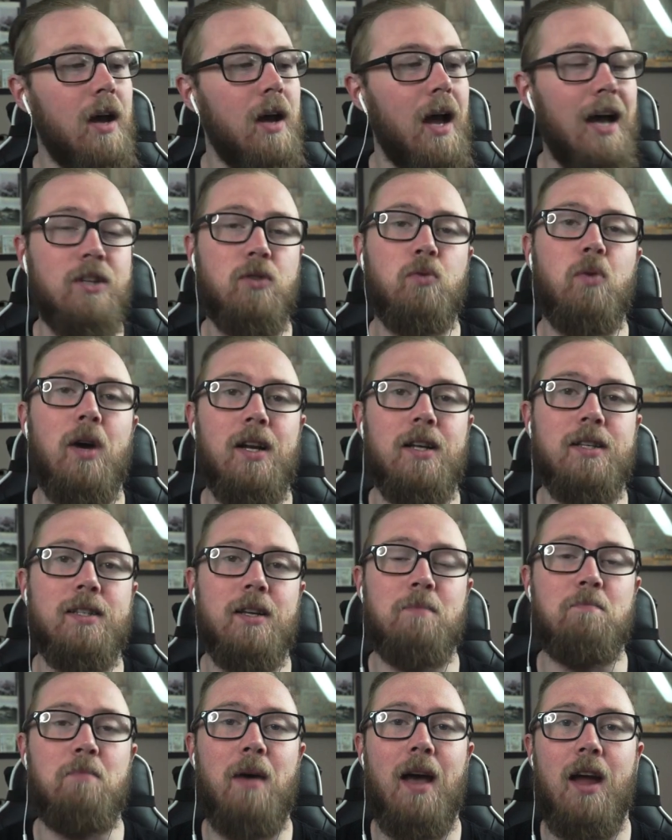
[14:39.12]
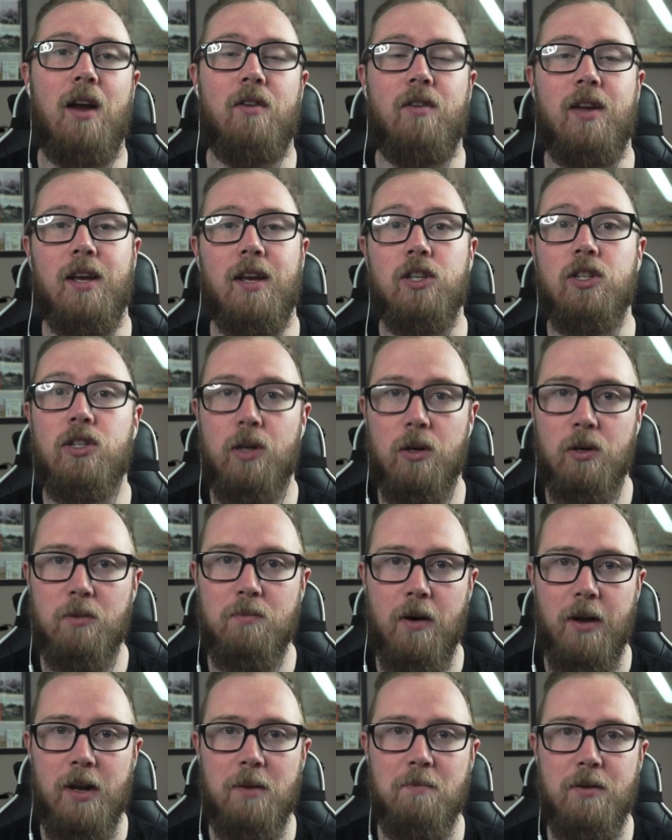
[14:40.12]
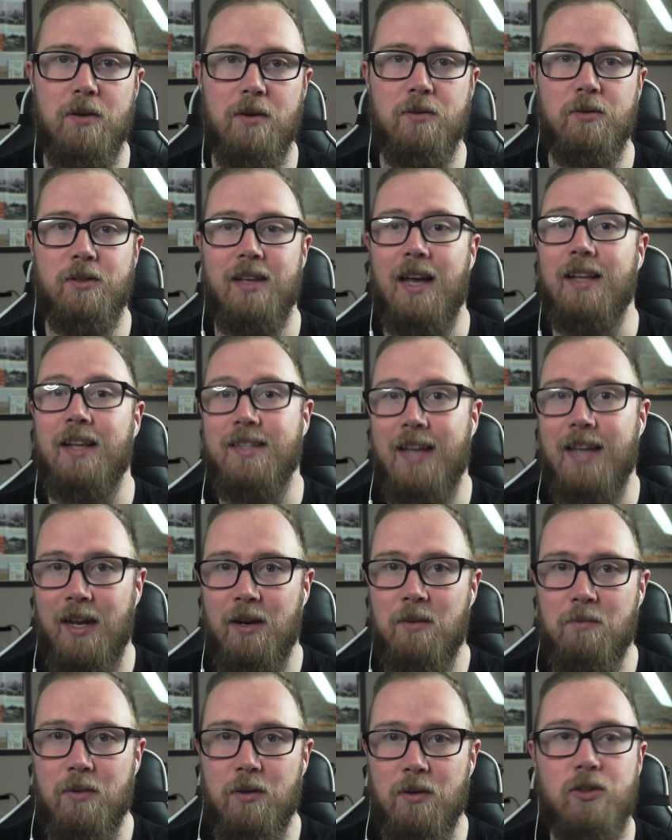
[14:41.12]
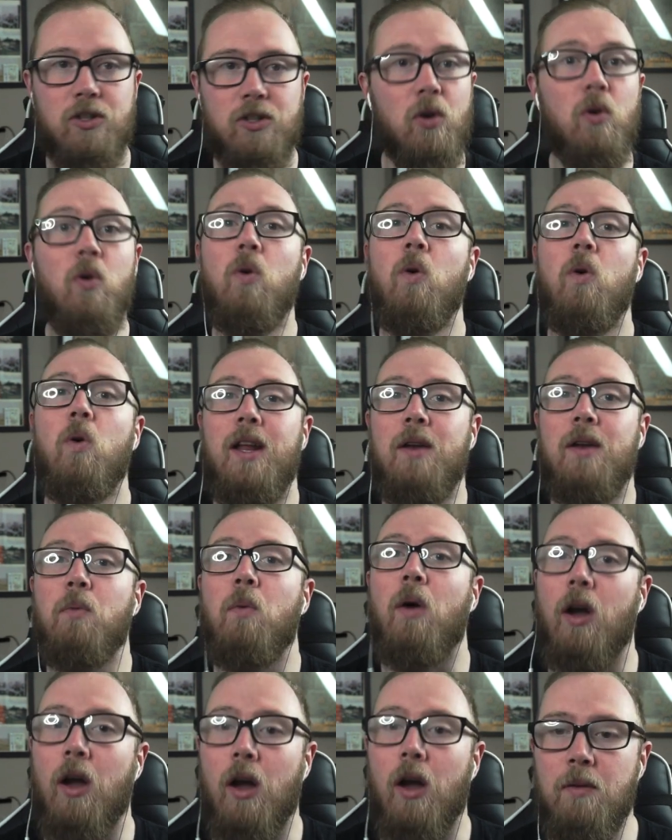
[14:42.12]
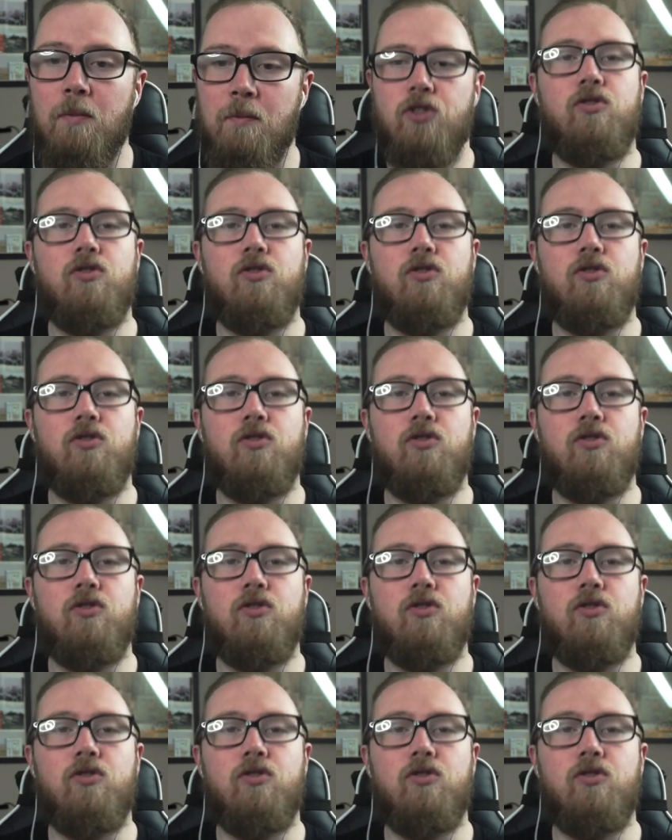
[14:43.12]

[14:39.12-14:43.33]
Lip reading: as well as comparing soulbind builds and talent builds all in one go.